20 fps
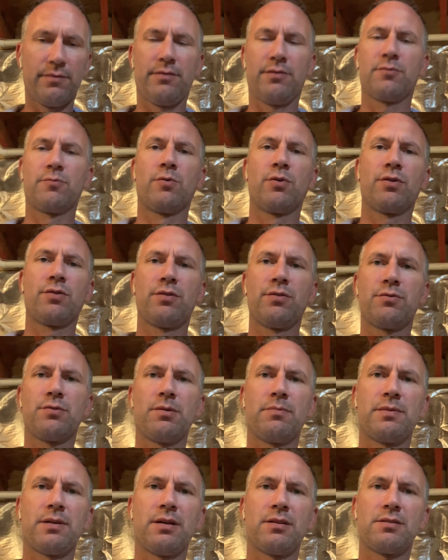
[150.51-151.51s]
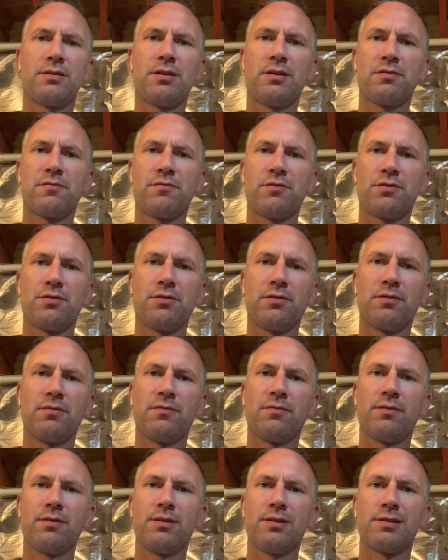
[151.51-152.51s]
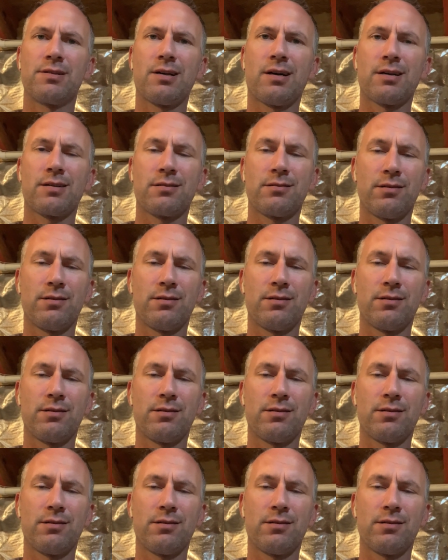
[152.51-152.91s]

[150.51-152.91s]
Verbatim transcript: It's worth the trip downstairs for sure to avoid the shock.